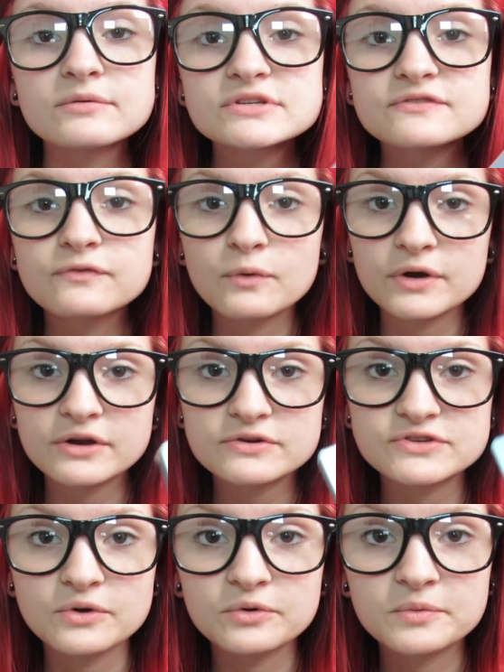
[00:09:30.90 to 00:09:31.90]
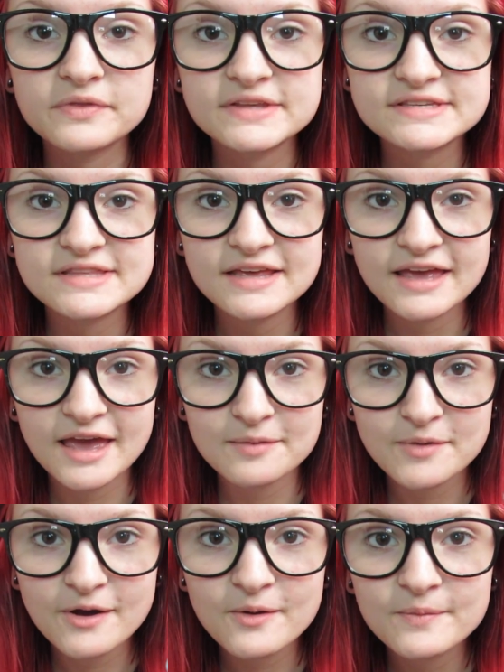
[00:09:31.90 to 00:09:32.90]
was 4 years old when this thing
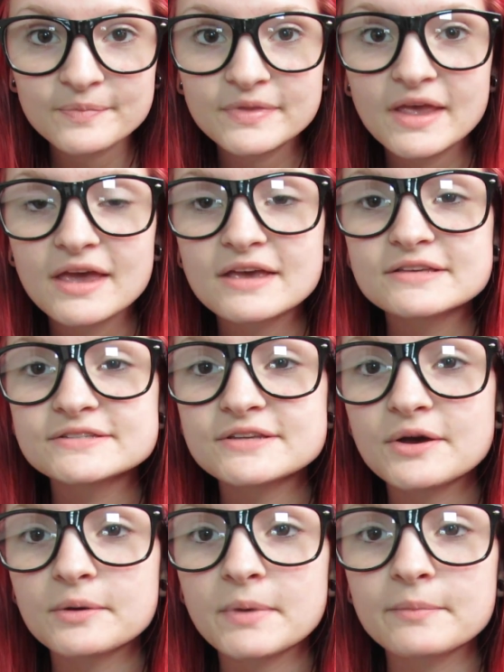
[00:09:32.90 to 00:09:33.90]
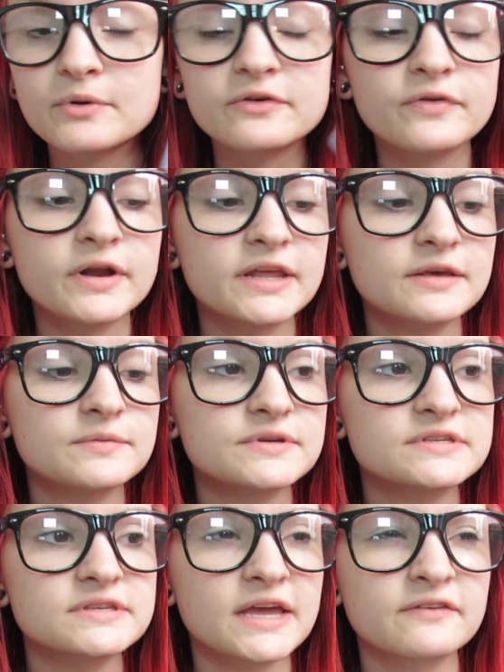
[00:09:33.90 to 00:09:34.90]
came out. So my boyfriend, he
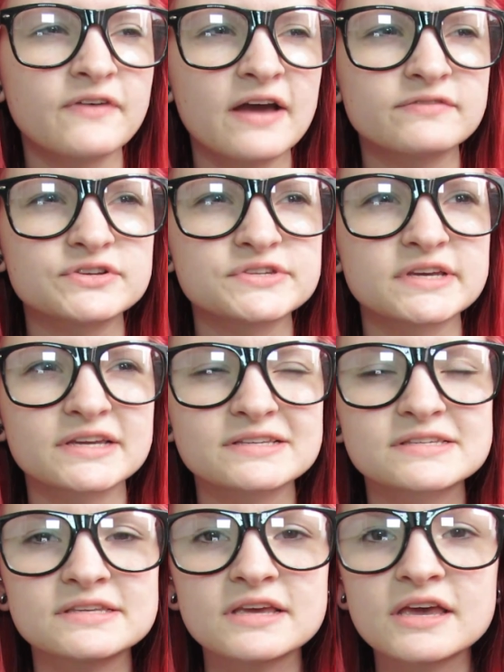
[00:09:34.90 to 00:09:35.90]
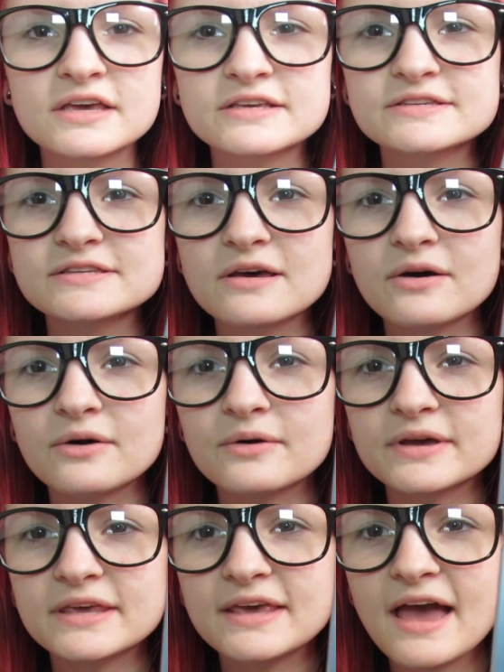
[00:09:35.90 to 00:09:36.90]
was like 5 or 6, So
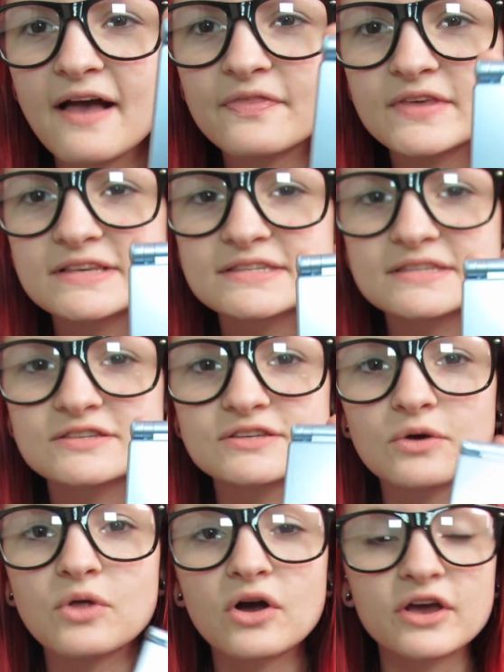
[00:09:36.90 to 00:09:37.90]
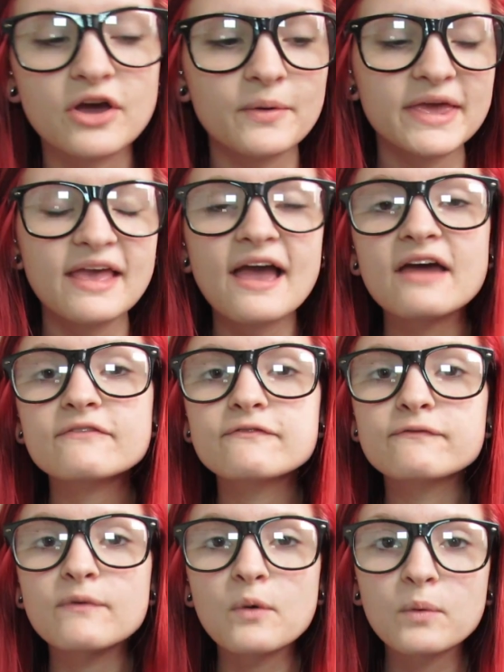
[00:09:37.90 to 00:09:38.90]
he had this so long ago. He had
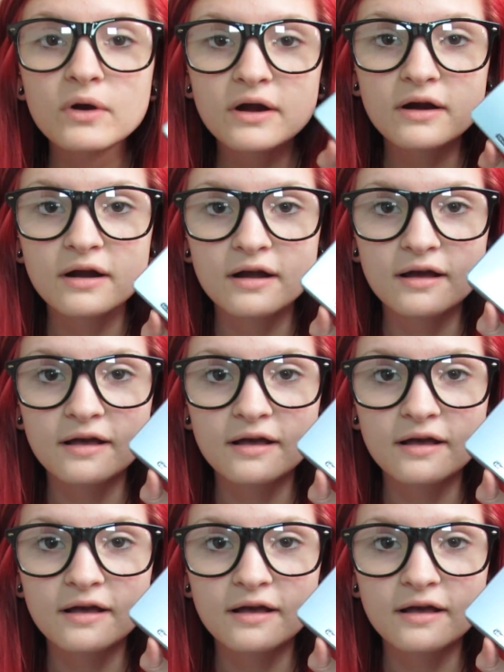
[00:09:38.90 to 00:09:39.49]
4